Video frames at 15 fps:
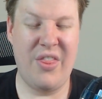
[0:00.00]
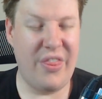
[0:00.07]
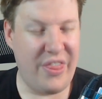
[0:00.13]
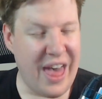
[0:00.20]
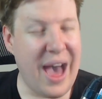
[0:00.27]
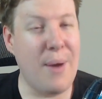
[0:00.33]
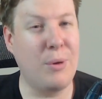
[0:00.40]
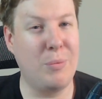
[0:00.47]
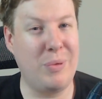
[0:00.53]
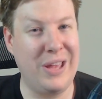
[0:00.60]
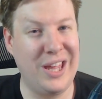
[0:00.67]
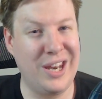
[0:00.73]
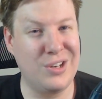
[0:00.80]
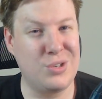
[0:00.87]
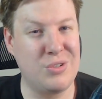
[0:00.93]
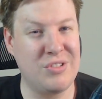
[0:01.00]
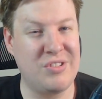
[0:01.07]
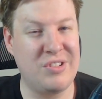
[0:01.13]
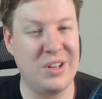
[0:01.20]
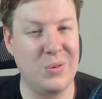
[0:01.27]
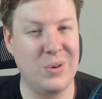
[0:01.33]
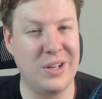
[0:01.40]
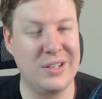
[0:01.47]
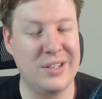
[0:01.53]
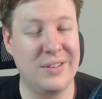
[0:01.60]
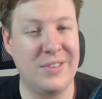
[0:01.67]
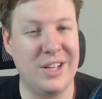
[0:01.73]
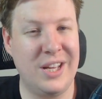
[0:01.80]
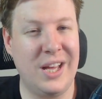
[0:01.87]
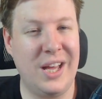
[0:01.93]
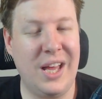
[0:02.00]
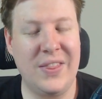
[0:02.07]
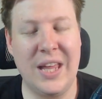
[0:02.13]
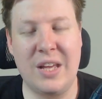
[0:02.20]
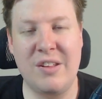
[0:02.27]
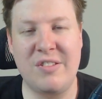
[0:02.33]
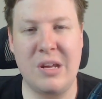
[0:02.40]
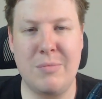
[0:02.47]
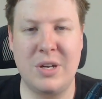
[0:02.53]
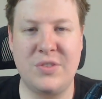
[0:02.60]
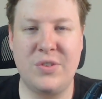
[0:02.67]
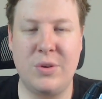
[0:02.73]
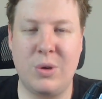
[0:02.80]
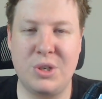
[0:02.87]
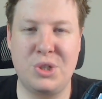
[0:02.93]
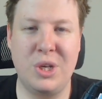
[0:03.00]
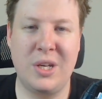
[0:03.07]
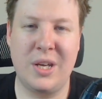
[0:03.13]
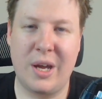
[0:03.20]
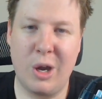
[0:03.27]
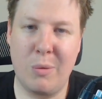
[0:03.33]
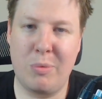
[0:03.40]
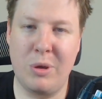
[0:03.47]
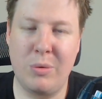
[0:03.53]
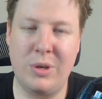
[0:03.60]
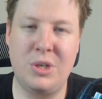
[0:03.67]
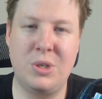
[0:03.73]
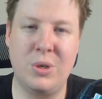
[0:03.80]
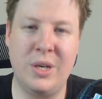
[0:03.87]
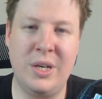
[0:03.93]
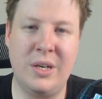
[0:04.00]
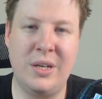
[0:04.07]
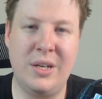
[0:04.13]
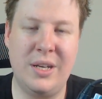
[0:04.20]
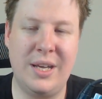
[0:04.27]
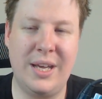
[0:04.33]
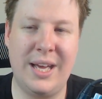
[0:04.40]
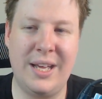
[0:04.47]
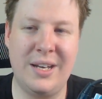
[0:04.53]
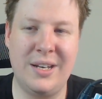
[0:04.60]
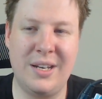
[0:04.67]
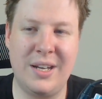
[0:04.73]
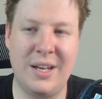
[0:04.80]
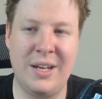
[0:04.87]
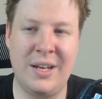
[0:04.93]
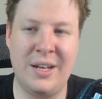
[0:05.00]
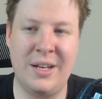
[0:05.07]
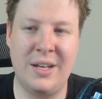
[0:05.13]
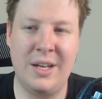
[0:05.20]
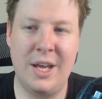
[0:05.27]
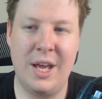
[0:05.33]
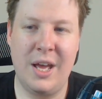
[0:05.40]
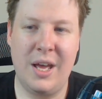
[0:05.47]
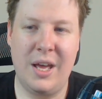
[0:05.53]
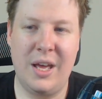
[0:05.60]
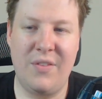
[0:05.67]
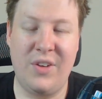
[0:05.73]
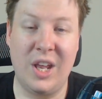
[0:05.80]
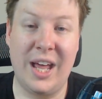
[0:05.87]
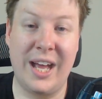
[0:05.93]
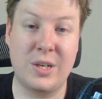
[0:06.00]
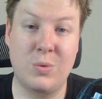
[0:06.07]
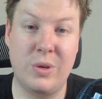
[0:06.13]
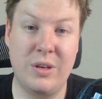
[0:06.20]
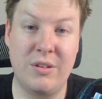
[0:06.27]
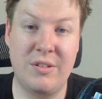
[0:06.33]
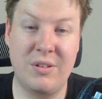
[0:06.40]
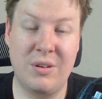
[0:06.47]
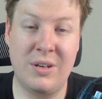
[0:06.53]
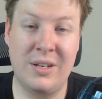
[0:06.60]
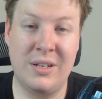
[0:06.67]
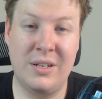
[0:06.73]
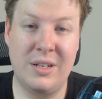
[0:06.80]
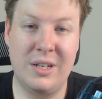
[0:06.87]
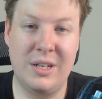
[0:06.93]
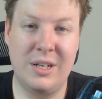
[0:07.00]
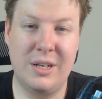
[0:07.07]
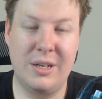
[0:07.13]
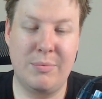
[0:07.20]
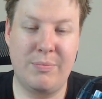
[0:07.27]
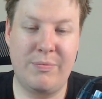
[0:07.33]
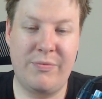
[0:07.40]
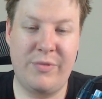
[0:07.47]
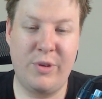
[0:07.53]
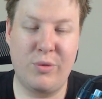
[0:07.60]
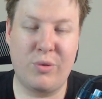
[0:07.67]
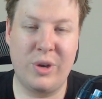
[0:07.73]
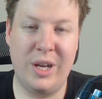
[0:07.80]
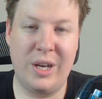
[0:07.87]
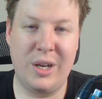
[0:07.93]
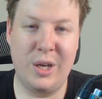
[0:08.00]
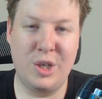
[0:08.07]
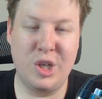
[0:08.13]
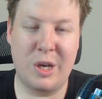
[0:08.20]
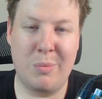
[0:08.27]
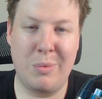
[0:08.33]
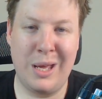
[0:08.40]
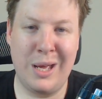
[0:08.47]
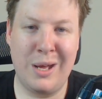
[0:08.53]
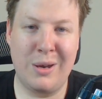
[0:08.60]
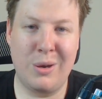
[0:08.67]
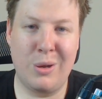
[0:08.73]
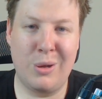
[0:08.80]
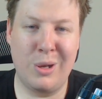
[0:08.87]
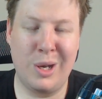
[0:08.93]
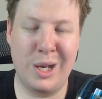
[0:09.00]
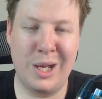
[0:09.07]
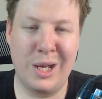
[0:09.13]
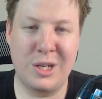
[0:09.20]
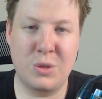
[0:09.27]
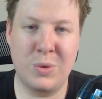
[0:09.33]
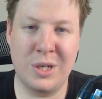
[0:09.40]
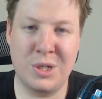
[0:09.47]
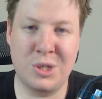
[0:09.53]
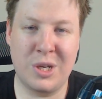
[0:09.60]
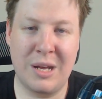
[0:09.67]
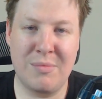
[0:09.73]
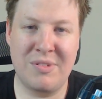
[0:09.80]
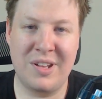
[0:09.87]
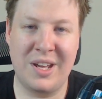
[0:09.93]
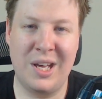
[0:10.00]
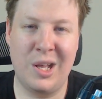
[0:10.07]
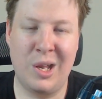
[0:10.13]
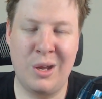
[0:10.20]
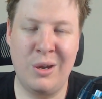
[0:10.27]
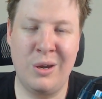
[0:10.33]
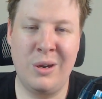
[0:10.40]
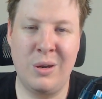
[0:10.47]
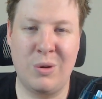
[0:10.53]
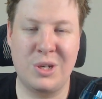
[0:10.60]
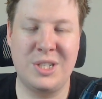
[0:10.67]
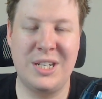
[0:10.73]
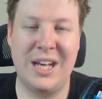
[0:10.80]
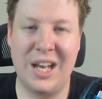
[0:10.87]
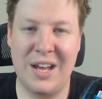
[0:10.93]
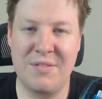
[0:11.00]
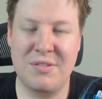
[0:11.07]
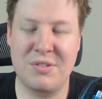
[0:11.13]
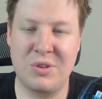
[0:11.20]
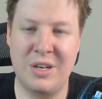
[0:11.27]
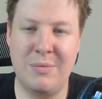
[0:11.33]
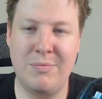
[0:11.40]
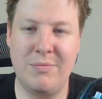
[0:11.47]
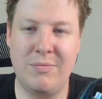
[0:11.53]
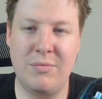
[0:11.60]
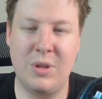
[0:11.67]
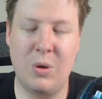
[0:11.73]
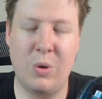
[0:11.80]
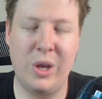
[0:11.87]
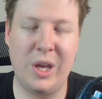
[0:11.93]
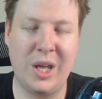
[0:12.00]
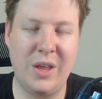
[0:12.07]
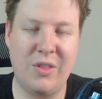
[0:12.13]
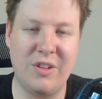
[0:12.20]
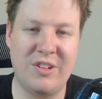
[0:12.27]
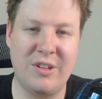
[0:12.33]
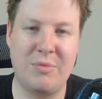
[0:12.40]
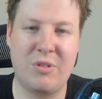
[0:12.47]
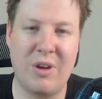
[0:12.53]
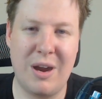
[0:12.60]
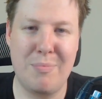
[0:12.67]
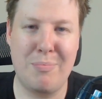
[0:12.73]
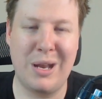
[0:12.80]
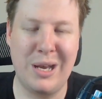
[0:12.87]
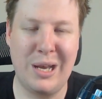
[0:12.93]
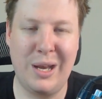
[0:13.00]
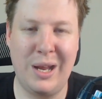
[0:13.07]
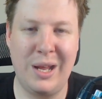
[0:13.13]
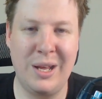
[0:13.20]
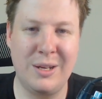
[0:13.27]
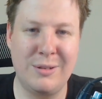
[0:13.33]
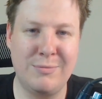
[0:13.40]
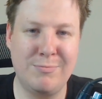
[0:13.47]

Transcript: That would be an interesting one. Thank you so much for watching. I hope you enjoyed. And if you liked what you saw, feel free to check me out on Twitch. Come say hello, watch our live stream, or you can hit the subscribe button here.